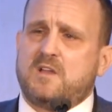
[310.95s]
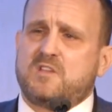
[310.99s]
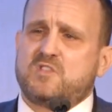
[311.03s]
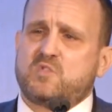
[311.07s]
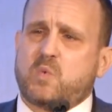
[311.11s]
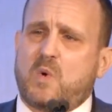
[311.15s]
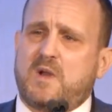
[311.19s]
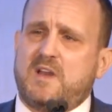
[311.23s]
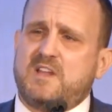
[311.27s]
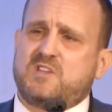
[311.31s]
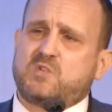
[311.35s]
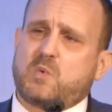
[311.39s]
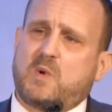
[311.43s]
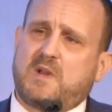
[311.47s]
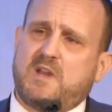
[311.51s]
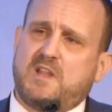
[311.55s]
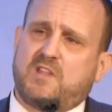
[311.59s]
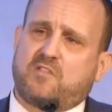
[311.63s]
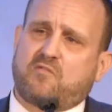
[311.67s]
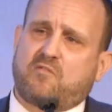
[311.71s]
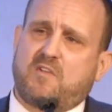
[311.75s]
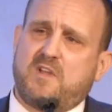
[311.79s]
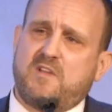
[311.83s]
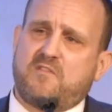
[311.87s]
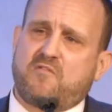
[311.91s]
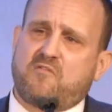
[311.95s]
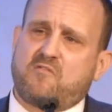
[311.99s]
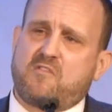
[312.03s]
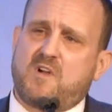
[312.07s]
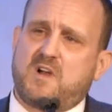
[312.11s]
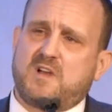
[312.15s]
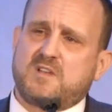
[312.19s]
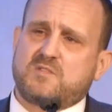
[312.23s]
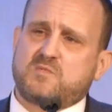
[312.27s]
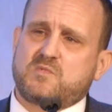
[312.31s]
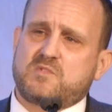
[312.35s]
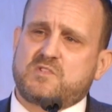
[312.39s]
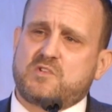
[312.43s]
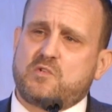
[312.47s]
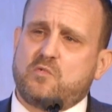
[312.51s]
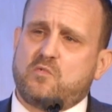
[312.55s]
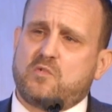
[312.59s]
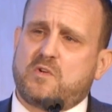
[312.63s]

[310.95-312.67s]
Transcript: 2023 for us was an